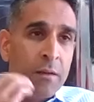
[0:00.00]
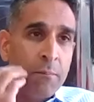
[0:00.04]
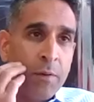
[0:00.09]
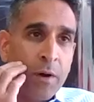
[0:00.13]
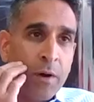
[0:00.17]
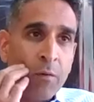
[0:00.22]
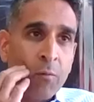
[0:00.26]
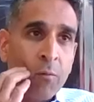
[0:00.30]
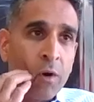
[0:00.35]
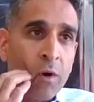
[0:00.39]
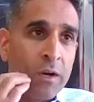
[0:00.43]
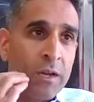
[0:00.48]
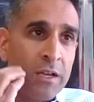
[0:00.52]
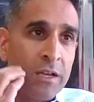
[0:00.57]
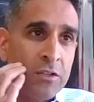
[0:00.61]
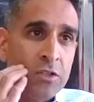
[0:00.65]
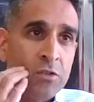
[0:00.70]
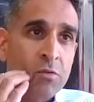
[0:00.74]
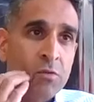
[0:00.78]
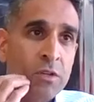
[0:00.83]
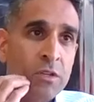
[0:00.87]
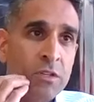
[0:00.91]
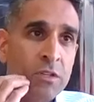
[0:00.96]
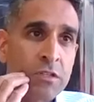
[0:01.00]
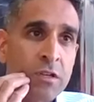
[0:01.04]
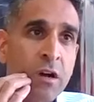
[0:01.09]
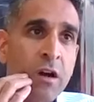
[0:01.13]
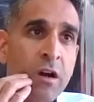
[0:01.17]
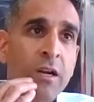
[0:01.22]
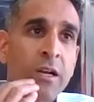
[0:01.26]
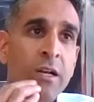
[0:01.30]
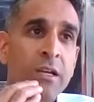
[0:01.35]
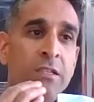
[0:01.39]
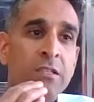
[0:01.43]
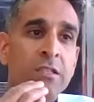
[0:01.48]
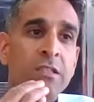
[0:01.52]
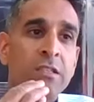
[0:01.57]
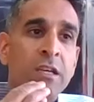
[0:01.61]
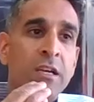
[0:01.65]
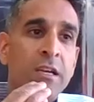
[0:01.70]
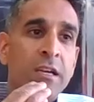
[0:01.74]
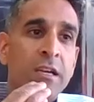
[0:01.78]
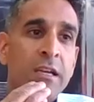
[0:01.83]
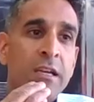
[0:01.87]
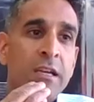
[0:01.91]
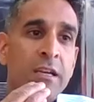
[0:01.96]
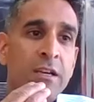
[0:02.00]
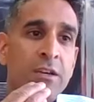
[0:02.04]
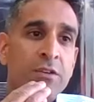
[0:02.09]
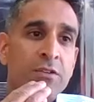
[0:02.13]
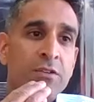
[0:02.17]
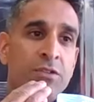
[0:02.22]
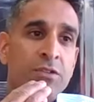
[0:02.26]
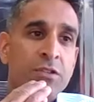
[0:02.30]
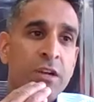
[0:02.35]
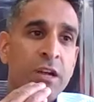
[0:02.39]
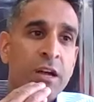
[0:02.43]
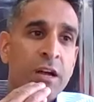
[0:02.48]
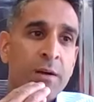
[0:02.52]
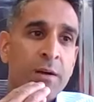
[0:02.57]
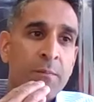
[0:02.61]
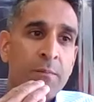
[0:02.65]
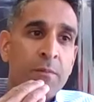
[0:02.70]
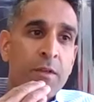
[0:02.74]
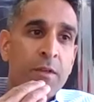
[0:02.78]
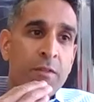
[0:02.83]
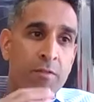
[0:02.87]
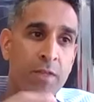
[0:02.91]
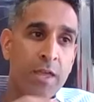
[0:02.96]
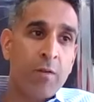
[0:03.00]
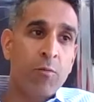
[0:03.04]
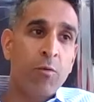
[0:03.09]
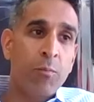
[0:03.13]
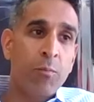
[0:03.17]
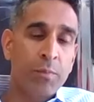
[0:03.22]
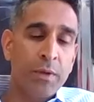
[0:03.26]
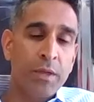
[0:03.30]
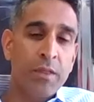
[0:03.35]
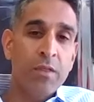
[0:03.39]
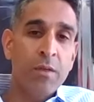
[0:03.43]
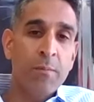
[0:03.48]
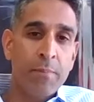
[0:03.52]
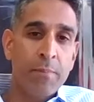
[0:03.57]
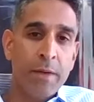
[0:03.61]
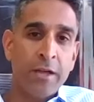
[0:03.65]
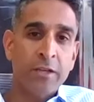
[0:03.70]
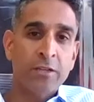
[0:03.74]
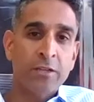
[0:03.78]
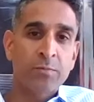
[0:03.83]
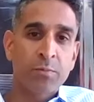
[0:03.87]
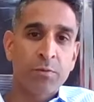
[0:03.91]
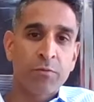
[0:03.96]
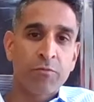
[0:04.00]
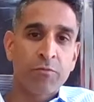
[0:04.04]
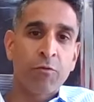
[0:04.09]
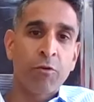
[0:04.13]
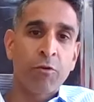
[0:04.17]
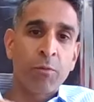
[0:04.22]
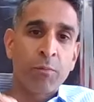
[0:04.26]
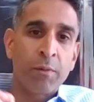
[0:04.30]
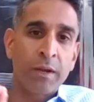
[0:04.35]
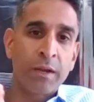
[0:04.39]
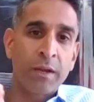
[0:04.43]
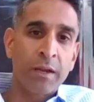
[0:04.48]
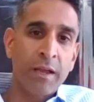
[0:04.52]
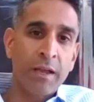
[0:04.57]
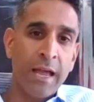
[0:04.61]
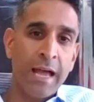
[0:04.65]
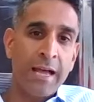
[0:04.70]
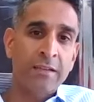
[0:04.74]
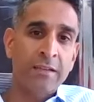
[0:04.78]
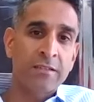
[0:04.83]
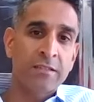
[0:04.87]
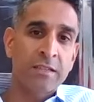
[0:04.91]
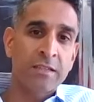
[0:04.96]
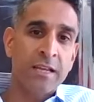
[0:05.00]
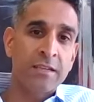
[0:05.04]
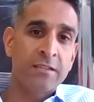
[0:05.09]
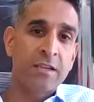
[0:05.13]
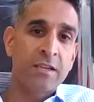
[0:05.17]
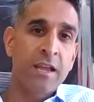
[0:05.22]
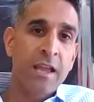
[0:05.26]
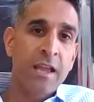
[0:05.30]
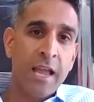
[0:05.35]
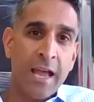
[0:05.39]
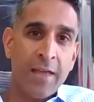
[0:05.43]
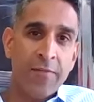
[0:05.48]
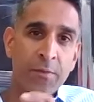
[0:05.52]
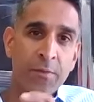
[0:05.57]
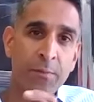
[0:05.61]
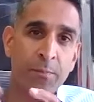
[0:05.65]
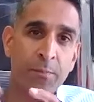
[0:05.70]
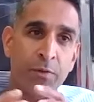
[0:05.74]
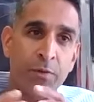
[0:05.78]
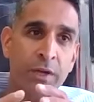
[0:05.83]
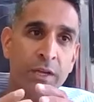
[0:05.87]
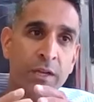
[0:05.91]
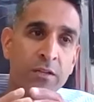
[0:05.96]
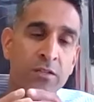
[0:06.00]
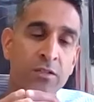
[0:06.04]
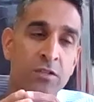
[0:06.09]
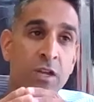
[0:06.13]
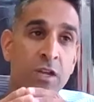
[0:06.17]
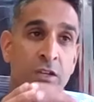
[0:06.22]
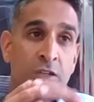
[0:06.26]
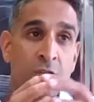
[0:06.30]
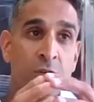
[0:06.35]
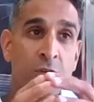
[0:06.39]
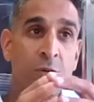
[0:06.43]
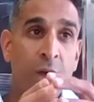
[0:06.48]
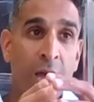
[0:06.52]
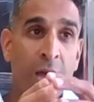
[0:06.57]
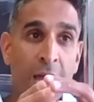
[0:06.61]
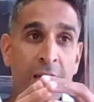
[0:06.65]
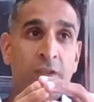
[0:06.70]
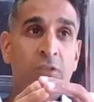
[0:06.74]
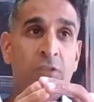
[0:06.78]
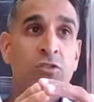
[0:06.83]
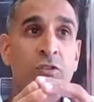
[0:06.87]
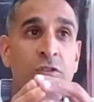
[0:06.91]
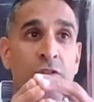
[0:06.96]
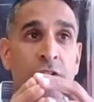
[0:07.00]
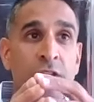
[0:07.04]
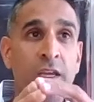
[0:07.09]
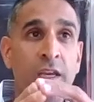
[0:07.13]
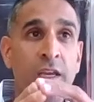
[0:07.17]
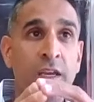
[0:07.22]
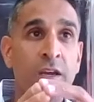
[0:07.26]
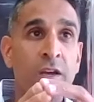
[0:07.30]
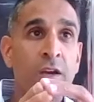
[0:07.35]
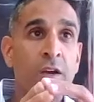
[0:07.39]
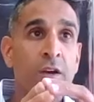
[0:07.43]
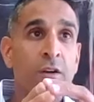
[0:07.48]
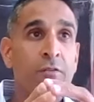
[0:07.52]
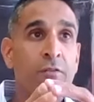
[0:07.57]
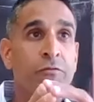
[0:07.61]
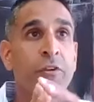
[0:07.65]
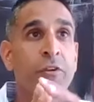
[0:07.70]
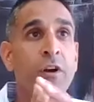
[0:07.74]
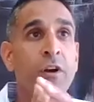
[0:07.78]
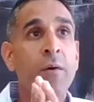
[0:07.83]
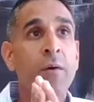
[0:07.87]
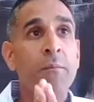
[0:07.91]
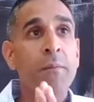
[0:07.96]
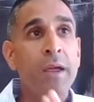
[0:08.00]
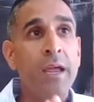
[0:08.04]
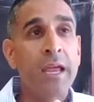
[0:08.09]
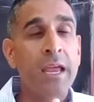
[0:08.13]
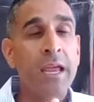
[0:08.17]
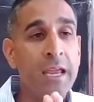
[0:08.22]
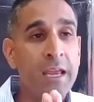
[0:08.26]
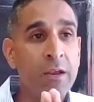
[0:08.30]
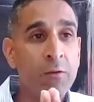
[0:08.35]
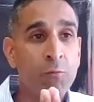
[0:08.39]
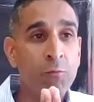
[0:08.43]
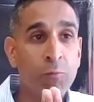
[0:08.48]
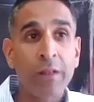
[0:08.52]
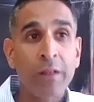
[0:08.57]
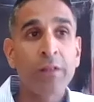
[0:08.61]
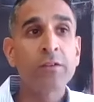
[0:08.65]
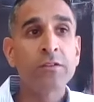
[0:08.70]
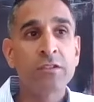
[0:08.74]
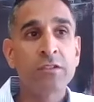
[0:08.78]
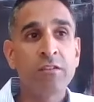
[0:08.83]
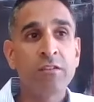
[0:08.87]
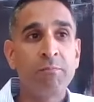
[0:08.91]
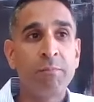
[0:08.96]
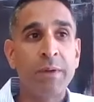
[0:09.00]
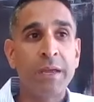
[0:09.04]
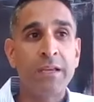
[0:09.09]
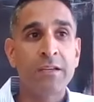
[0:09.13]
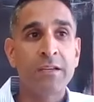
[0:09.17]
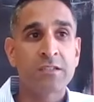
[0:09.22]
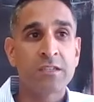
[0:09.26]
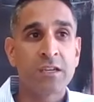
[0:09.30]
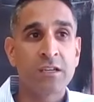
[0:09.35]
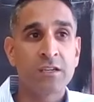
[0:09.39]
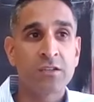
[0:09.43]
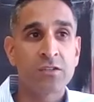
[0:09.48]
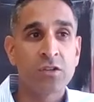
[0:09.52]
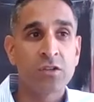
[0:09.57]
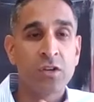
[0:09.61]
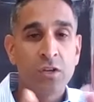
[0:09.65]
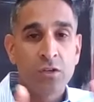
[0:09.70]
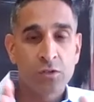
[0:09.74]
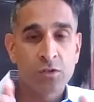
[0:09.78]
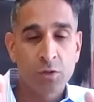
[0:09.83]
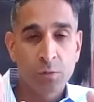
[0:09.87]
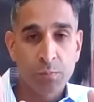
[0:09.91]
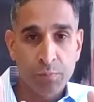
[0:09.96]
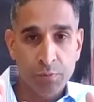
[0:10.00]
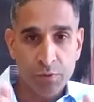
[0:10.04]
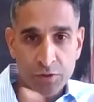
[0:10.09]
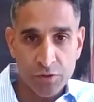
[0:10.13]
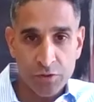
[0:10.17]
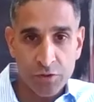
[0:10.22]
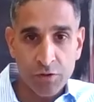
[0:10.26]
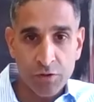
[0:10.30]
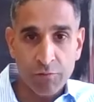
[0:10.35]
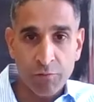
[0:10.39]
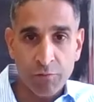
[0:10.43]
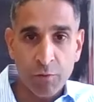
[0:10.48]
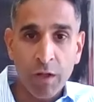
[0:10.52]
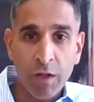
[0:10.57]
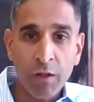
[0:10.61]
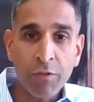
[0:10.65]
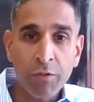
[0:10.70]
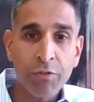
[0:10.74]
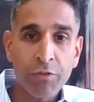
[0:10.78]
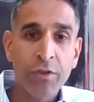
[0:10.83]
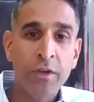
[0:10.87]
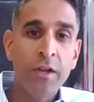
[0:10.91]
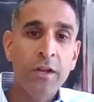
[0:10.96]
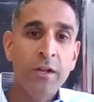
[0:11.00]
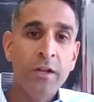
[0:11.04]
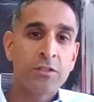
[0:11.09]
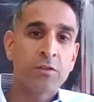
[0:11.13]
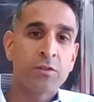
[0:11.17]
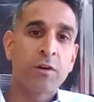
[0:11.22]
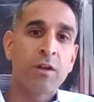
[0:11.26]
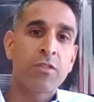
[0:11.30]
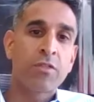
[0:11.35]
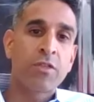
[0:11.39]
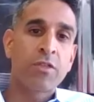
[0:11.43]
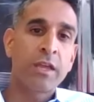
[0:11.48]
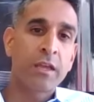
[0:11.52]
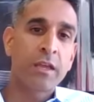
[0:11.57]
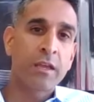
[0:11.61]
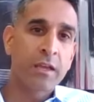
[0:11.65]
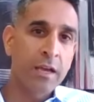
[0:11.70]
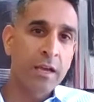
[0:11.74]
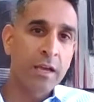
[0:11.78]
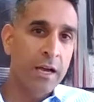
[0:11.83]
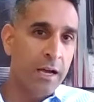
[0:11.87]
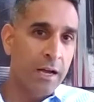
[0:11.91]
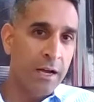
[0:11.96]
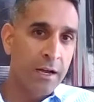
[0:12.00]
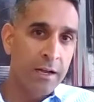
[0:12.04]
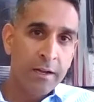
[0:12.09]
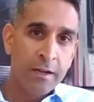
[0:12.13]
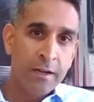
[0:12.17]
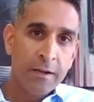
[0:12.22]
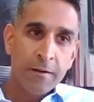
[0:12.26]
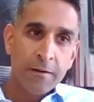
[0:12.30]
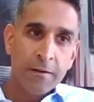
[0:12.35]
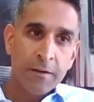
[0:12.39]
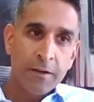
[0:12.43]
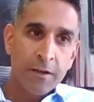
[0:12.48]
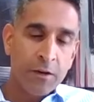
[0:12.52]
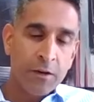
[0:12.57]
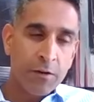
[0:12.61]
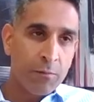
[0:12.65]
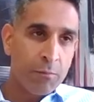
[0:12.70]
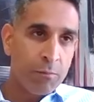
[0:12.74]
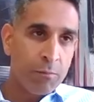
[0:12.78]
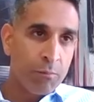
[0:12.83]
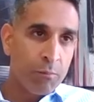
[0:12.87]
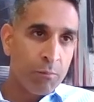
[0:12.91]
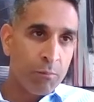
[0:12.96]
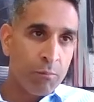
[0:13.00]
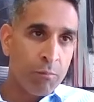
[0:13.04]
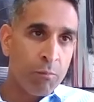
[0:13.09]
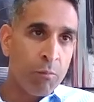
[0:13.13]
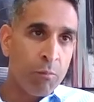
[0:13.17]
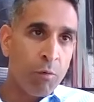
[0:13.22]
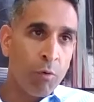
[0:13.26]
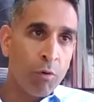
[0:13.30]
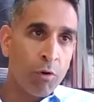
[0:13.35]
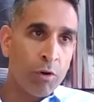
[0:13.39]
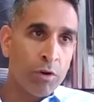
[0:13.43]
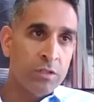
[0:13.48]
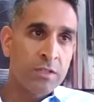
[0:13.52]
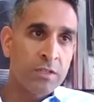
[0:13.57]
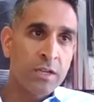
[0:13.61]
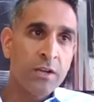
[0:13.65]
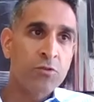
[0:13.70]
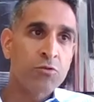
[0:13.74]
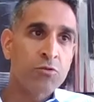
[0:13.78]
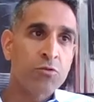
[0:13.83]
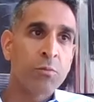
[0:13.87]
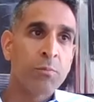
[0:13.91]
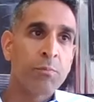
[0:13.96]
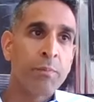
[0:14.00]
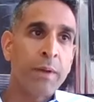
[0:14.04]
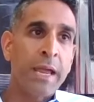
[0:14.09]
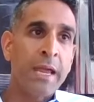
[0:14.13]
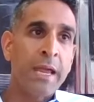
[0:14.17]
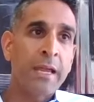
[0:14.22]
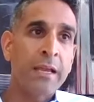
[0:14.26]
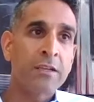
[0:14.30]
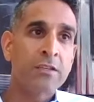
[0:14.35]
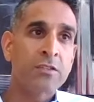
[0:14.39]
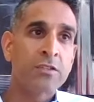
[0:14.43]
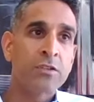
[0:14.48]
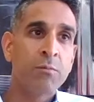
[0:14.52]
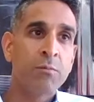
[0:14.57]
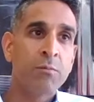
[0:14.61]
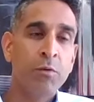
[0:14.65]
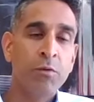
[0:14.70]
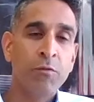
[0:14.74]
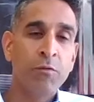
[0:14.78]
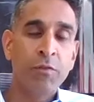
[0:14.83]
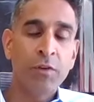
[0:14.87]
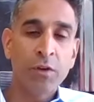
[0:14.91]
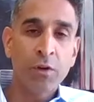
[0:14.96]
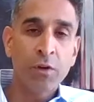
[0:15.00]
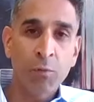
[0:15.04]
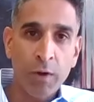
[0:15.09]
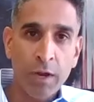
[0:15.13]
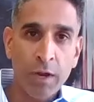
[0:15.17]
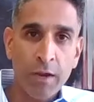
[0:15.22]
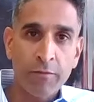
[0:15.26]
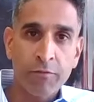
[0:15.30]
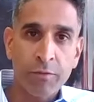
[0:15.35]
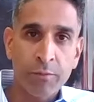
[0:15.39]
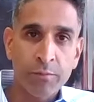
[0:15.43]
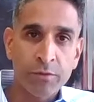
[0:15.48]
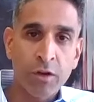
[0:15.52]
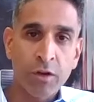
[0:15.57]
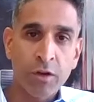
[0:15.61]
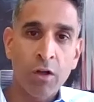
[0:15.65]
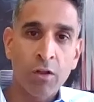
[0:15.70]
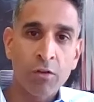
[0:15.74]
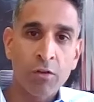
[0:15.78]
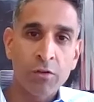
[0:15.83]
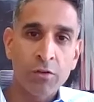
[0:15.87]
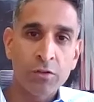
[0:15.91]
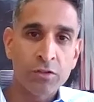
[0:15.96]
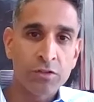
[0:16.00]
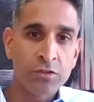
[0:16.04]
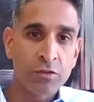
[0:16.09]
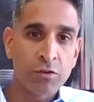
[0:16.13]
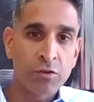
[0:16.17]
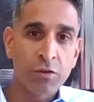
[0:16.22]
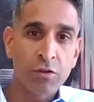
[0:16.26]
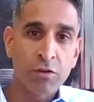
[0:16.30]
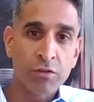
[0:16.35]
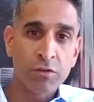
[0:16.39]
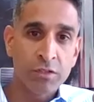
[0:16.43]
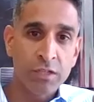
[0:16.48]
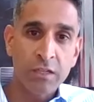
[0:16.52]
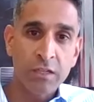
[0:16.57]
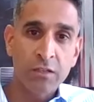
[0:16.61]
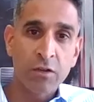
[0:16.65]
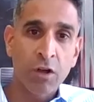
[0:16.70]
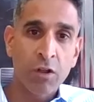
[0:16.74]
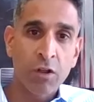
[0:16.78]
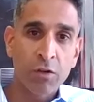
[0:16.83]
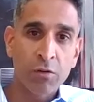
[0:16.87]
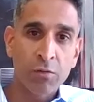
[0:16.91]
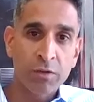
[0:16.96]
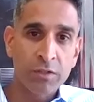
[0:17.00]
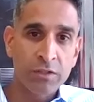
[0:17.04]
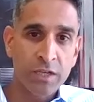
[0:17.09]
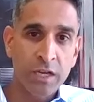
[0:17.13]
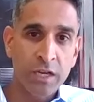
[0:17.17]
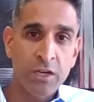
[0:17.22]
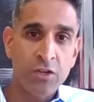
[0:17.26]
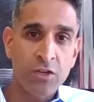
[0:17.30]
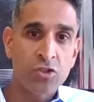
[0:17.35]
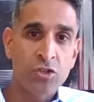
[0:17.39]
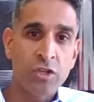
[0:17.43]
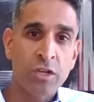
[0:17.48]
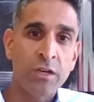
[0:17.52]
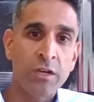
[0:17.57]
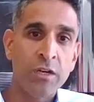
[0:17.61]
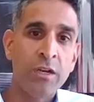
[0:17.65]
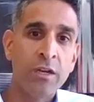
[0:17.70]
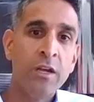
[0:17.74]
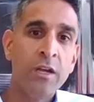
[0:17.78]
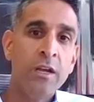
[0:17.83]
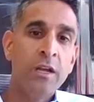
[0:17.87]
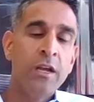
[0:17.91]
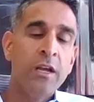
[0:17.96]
But what history has taught us is they will be the best performing assets and the place to actually, from a relative basis, to preserve wealth. So I think, you know, more central banks moving away from dollars, sort of de-dollarization.